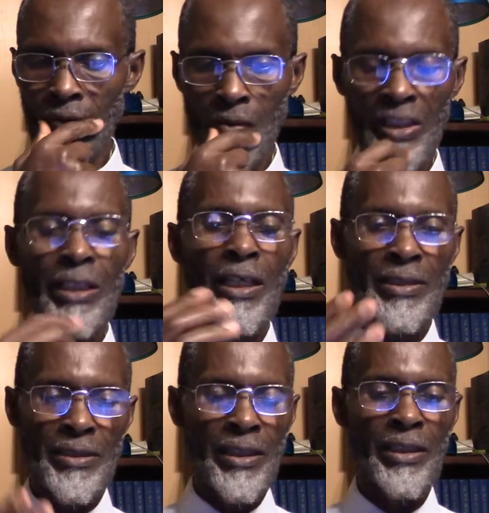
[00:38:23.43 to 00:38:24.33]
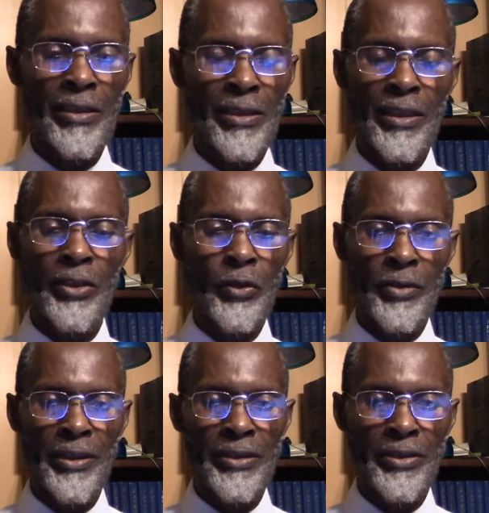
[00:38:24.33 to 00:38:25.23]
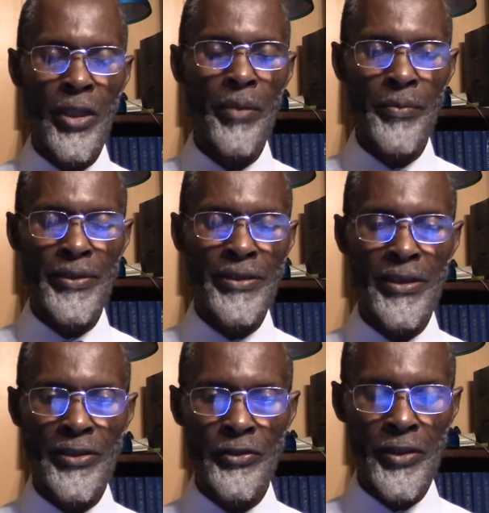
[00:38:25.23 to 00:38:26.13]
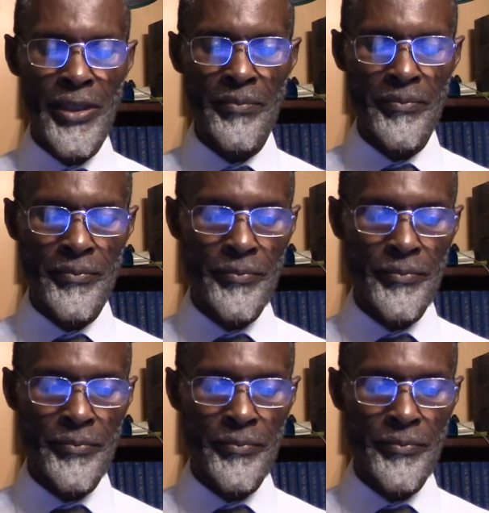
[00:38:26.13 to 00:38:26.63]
Because he, he couldn't interpret the dream.